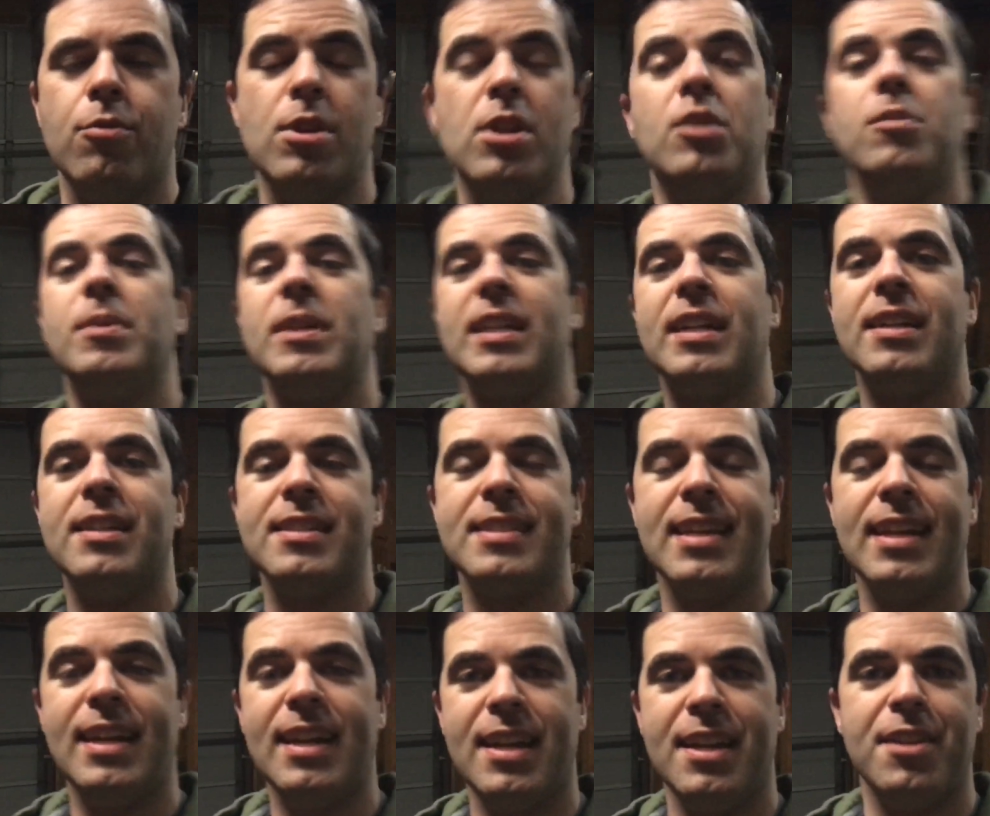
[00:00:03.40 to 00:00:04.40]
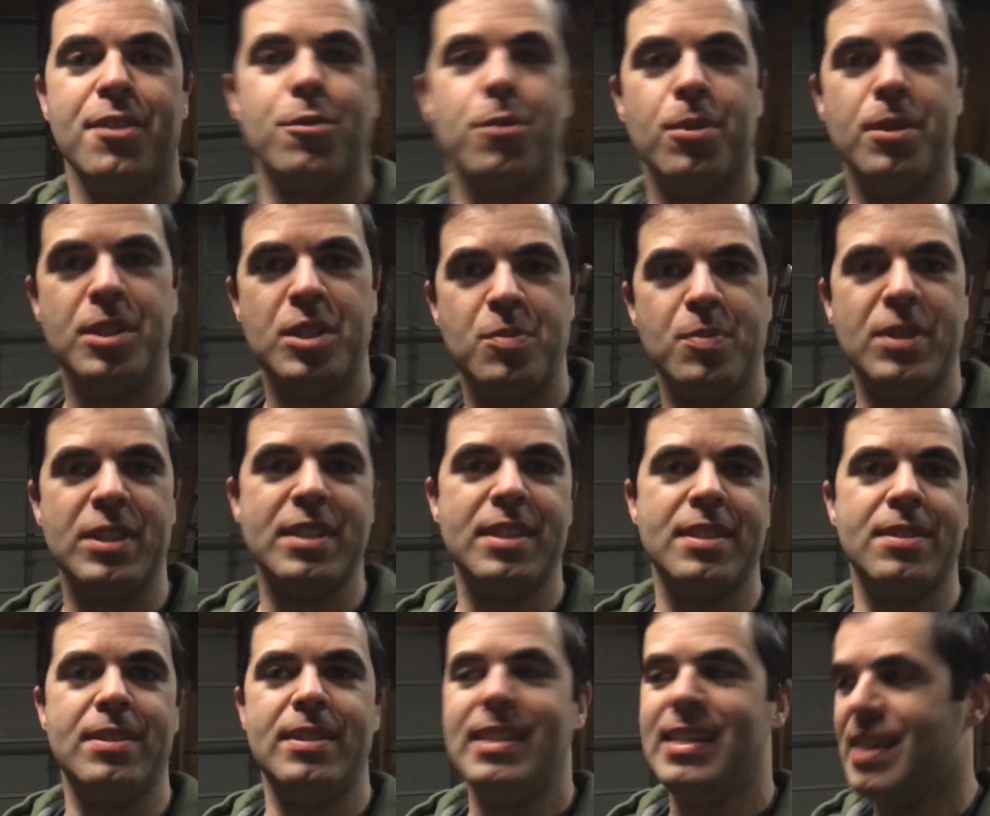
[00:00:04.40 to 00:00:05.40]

Well, because I ate Christmas